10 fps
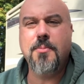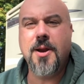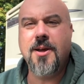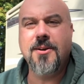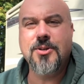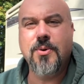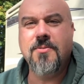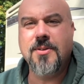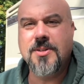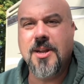but 120
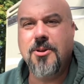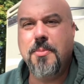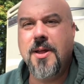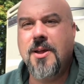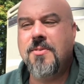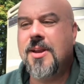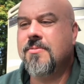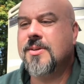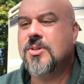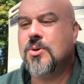volts a little bit of a
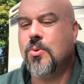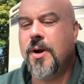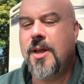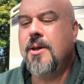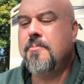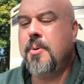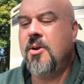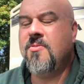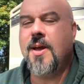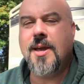different story. But
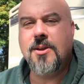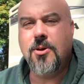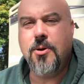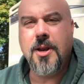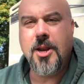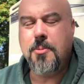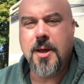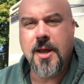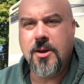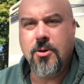if I can do it,
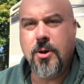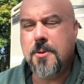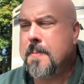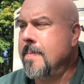anybody can do it.